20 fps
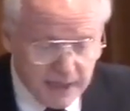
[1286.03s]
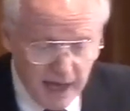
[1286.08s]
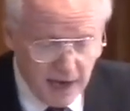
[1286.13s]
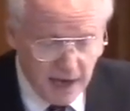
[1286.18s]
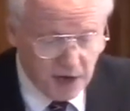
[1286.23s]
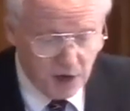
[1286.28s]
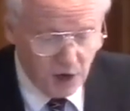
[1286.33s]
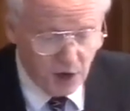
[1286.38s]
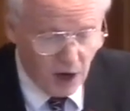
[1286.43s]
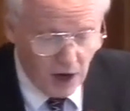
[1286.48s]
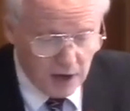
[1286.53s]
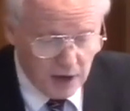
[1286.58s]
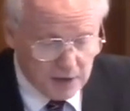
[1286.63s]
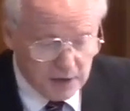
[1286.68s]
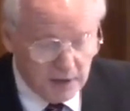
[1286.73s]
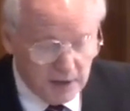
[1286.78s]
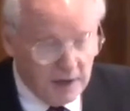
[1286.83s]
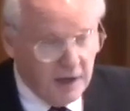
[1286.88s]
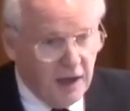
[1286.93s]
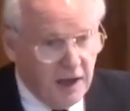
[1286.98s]
at
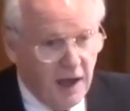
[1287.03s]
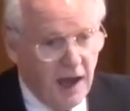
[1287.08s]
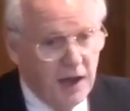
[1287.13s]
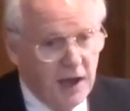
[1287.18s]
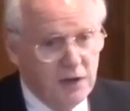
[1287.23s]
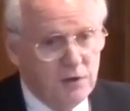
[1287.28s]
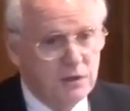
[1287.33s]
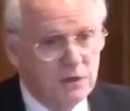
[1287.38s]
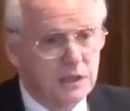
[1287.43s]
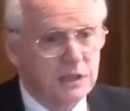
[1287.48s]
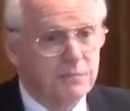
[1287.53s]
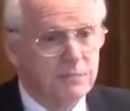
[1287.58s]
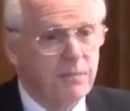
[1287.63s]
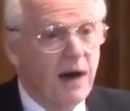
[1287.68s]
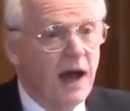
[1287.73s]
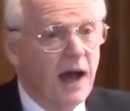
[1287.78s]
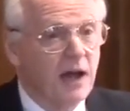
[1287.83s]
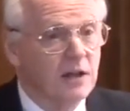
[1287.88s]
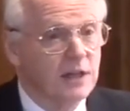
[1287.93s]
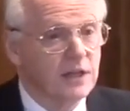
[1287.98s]
naught, and you
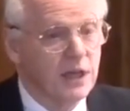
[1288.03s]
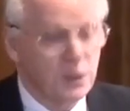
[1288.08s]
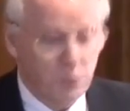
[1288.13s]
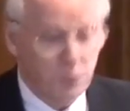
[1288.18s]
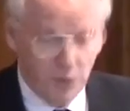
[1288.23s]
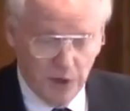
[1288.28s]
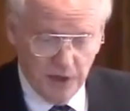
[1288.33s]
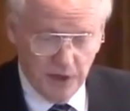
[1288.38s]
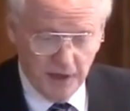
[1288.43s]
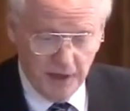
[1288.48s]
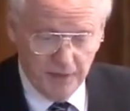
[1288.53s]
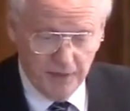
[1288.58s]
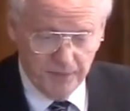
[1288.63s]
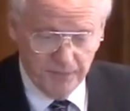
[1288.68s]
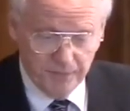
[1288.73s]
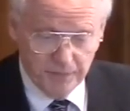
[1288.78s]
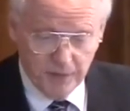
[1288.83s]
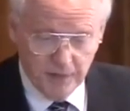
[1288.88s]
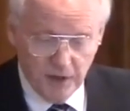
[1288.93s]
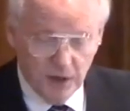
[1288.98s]
smile inwardly,
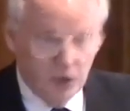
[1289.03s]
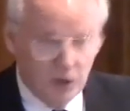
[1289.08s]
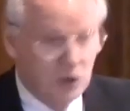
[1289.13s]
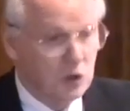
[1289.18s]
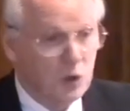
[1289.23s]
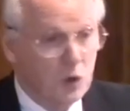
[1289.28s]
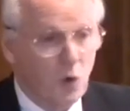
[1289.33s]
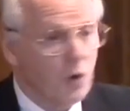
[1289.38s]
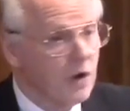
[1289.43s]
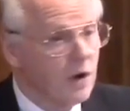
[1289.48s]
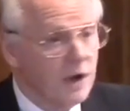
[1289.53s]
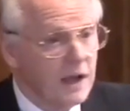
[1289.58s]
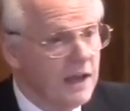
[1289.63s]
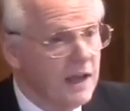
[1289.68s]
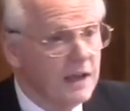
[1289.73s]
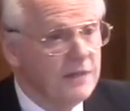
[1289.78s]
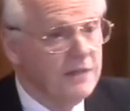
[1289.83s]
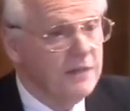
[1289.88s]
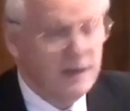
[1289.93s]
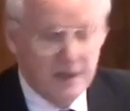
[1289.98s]
glorying
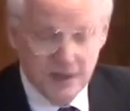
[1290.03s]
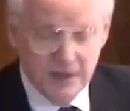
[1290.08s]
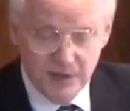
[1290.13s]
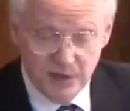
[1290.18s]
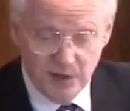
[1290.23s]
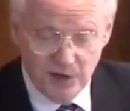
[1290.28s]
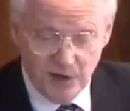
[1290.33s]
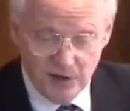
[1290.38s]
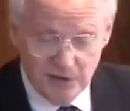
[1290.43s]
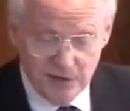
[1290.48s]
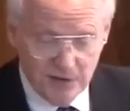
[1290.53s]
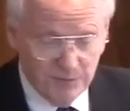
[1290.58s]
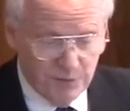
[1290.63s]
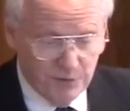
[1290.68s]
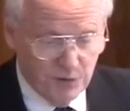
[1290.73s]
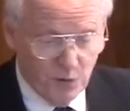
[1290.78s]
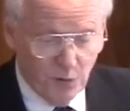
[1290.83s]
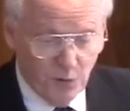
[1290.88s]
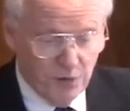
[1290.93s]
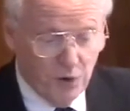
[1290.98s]
in the insult
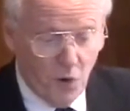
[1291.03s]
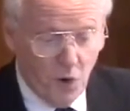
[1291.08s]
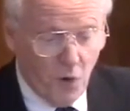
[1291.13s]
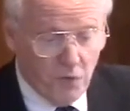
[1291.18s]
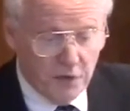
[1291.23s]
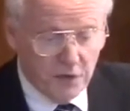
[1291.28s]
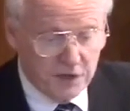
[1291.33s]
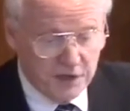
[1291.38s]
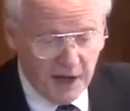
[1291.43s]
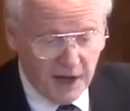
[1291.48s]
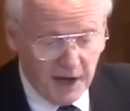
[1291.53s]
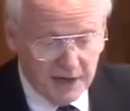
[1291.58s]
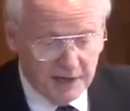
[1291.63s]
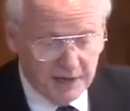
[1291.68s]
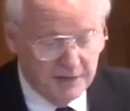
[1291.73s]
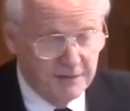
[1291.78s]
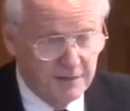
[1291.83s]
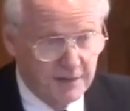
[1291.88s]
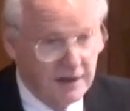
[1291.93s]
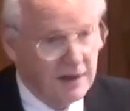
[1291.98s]
or the oversight,
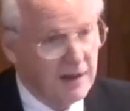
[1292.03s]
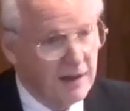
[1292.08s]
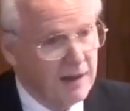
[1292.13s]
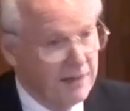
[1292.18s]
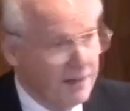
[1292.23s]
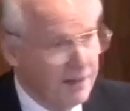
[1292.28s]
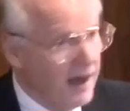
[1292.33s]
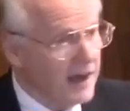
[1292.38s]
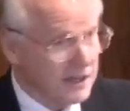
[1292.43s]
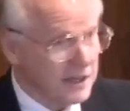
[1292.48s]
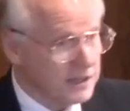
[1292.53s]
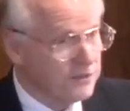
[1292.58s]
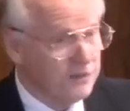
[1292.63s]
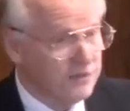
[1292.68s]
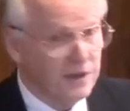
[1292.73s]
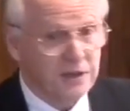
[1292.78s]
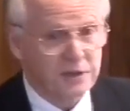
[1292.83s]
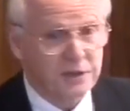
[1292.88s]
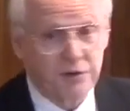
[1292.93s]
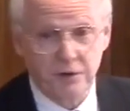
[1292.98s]
that is
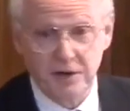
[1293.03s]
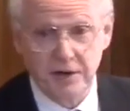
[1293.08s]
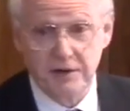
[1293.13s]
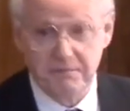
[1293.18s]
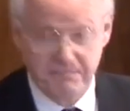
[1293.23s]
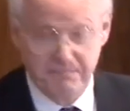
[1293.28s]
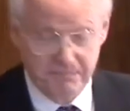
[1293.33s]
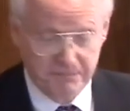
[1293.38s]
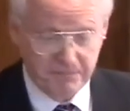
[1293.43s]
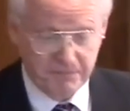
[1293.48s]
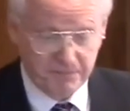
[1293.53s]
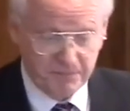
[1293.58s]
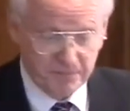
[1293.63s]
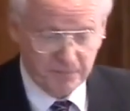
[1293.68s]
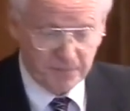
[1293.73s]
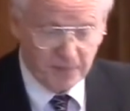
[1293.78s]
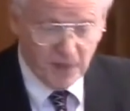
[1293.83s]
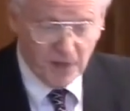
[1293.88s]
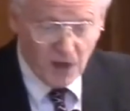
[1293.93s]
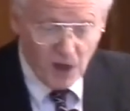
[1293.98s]
victory.
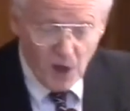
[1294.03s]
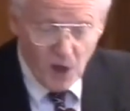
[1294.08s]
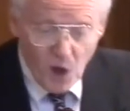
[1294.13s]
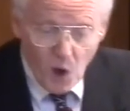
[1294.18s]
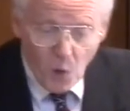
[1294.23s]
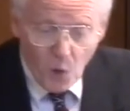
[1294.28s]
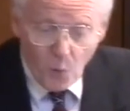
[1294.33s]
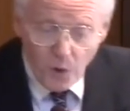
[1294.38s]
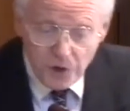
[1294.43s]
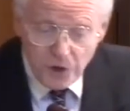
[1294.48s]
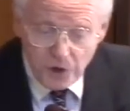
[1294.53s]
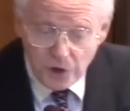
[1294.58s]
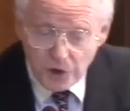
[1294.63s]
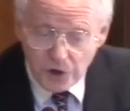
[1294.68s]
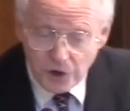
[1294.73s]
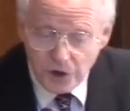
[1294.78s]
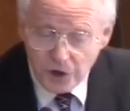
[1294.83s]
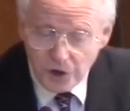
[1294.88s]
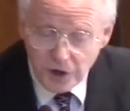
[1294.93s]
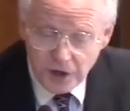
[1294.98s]
When your
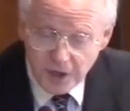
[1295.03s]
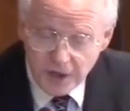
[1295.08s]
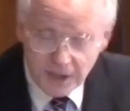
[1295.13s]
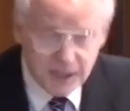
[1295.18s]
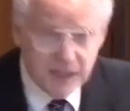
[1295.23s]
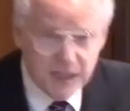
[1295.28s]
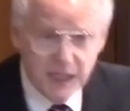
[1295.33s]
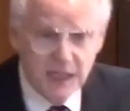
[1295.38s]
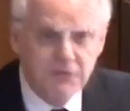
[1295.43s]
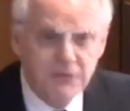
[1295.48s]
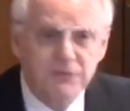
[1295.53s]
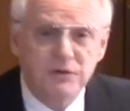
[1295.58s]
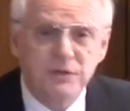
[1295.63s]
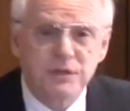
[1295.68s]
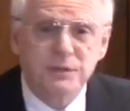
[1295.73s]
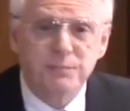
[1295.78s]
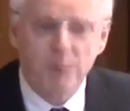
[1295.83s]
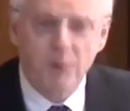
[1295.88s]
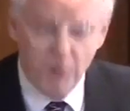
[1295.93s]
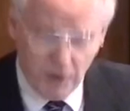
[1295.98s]
good is evil
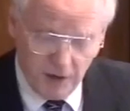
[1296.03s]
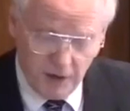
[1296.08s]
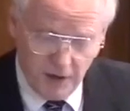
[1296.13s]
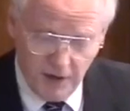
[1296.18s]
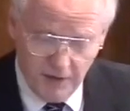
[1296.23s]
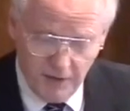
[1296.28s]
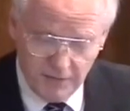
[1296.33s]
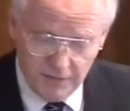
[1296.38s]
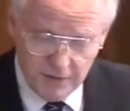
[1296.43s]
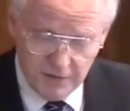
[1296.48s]
spoken of,